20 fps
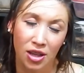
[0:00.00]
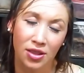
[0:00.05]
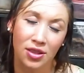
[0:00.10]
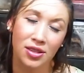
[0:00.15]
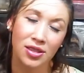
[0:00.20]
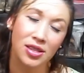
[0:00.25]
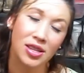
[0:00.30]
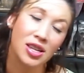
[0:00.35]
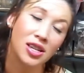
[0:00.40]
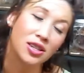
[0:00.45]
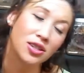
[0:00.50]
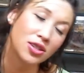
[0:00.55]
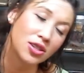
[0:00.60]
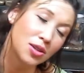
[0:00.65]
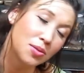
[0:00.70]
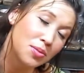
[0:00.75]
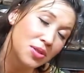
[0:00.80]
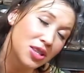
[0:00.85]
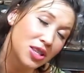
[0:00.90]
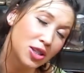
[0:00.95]
The snake,
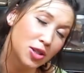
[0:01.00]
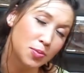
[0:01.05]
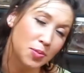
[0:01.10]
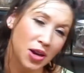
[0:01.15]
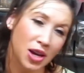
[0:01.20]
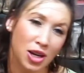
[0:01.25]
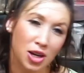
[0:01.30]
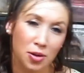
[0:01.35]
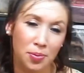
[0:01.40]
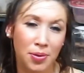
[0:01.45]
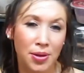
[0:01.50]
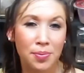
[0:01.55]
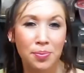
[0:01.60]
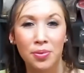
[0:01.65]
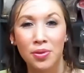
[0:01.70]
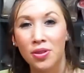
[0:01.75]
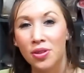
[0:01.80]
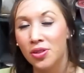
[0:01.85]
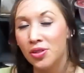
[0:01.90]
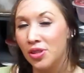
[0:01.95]
some of the spider
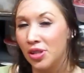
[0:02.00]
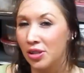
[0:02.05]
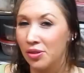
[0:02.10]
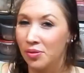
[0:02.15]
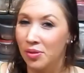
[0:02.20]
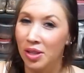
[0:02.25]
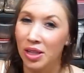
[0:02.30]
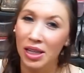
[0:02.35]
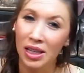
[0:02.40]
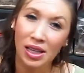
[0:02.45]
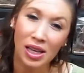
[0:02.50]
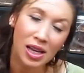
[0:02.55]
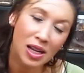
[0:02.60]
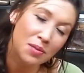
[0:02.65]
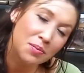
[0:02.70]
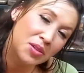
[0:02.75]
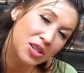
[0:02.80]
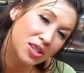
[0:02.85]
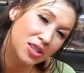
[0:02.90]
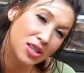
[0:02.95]
people didn't really like
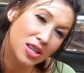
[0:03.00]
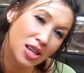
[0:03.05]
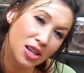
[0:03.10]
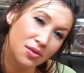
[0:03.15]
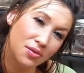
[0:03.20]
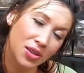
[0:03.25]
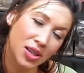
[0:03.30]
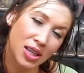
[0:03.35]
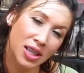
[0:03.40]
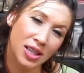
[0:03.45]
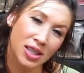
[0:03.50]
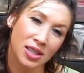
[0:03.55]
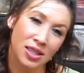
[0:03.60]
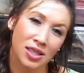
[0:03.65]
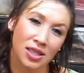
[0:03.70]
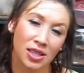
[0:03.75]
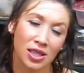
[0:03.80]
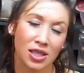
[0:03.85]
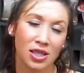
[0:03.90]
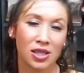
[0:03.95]
my snake
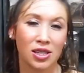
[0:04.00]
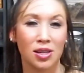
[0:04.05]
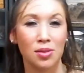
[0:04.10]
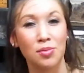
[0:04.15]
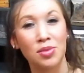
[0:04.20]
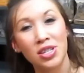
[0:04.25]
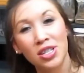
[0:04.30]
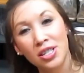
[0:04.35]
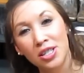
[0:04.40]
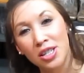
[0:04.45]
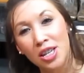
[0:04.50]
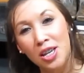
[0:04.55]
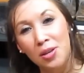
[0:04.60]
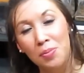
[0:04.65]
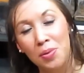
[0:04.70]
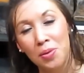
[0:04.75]
vids and some of the snake